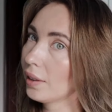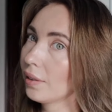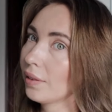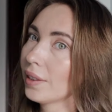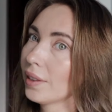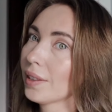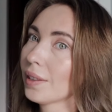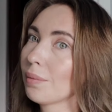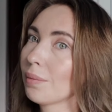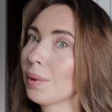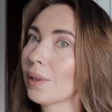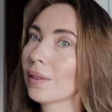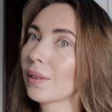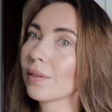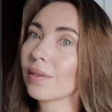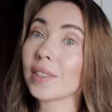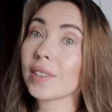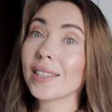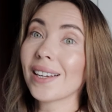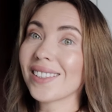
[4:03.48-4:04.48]
with a bit
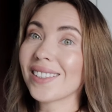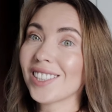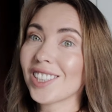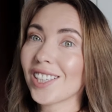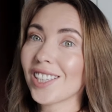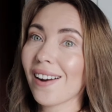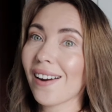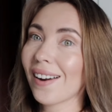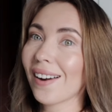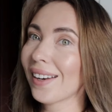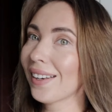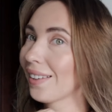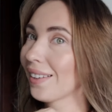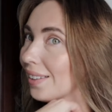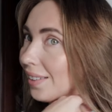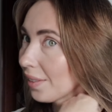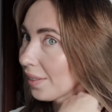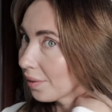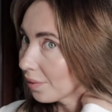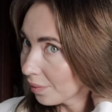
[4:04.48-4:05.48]
of sunshine.
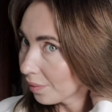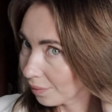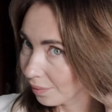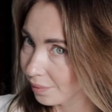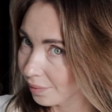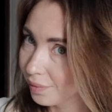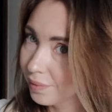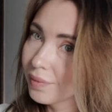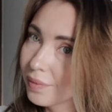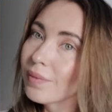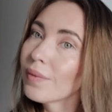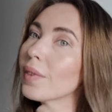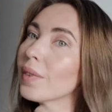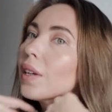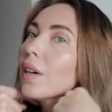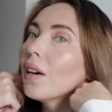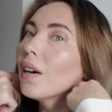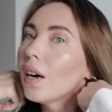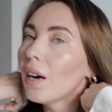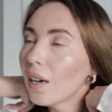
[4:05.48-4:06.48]

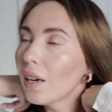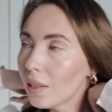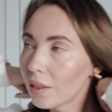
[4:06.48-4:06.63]
Oh,